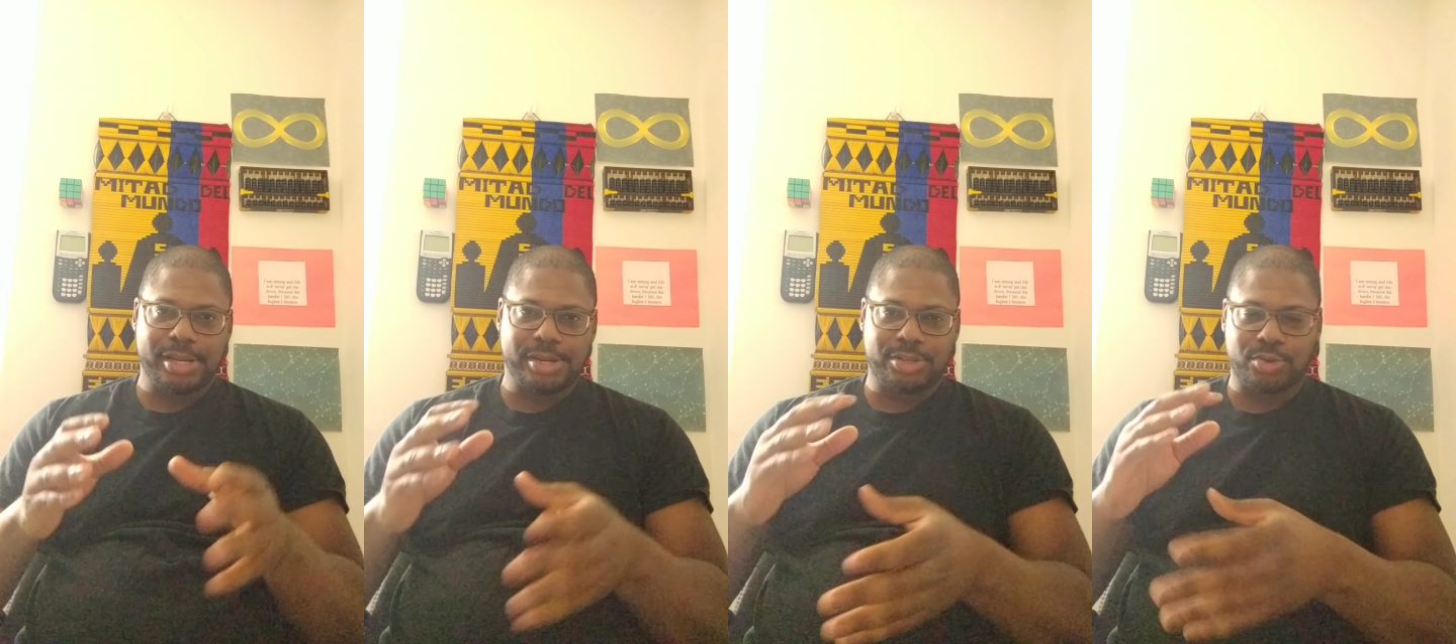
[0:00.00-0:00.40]

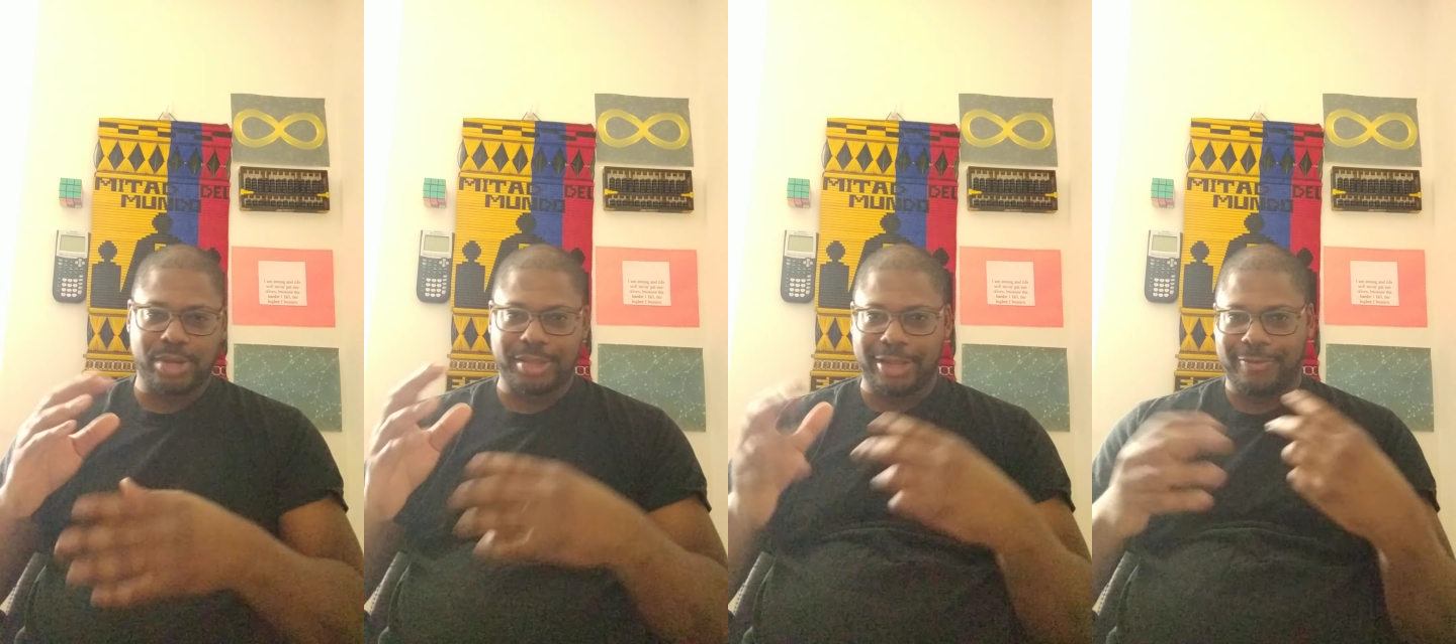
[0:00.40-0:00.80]
And so
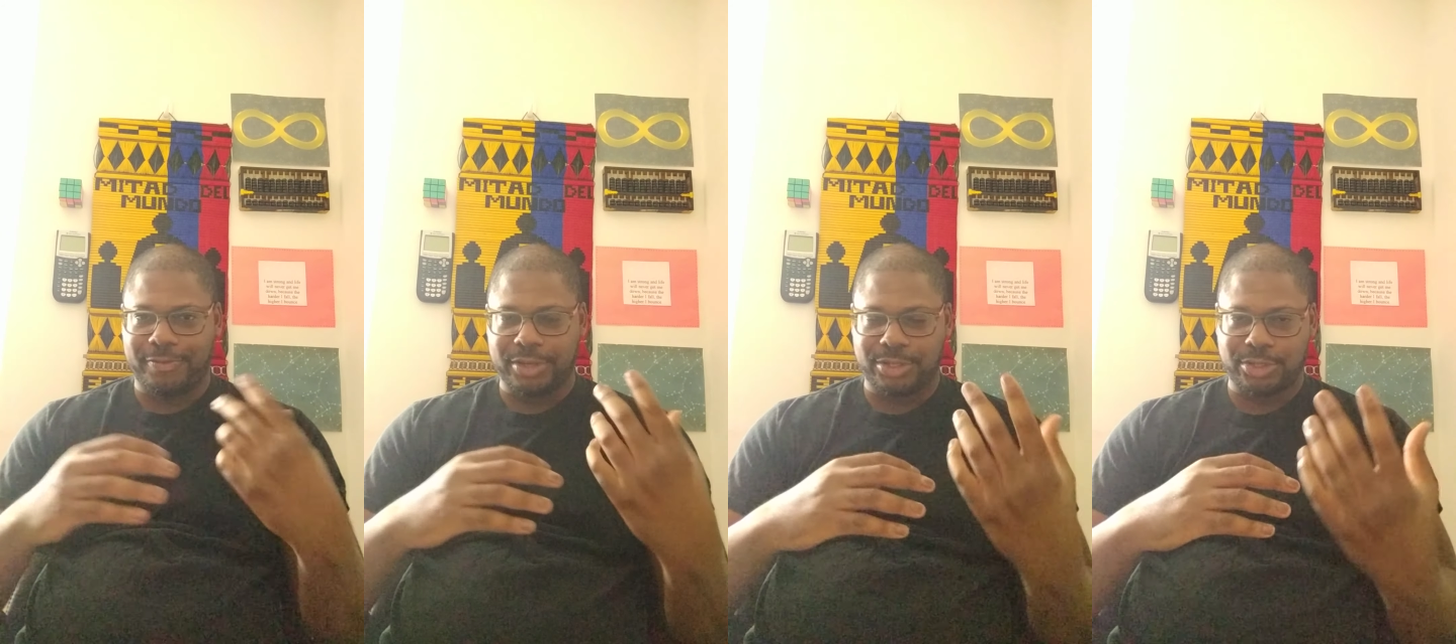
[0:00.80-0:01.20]
you have that
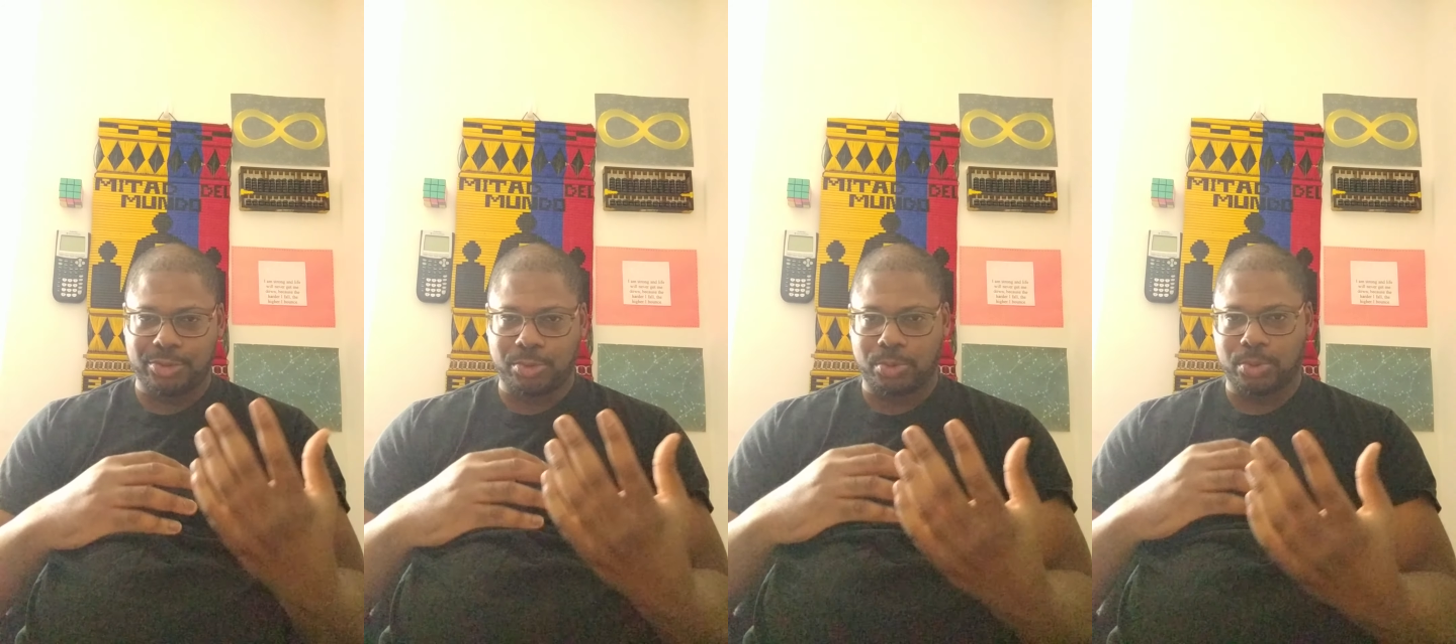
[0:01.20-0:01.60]

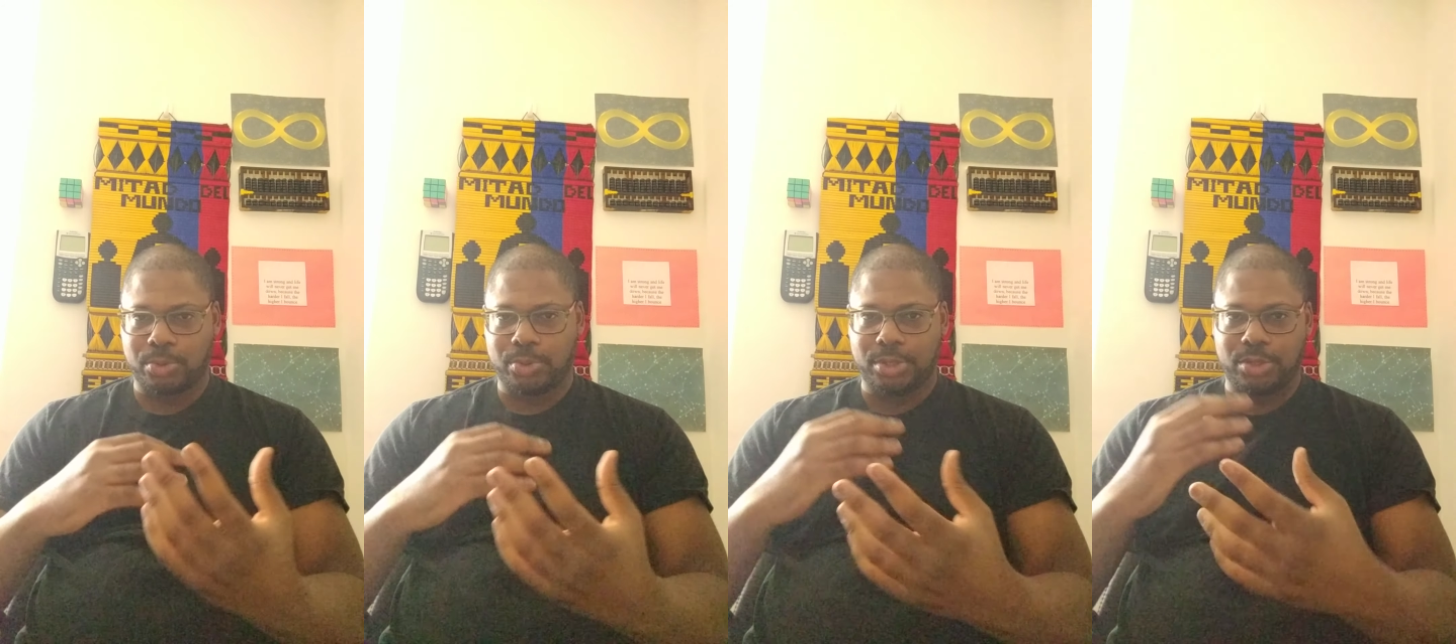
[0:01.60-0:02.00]

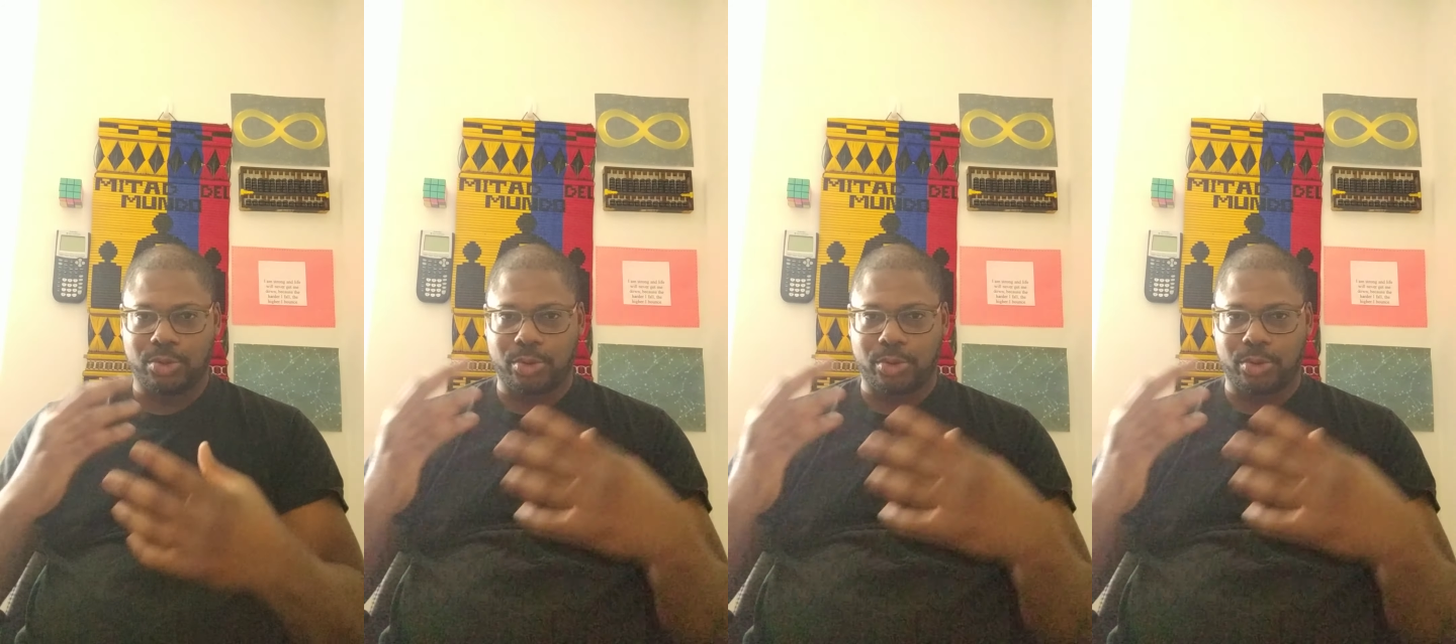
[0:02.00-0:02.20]
visual and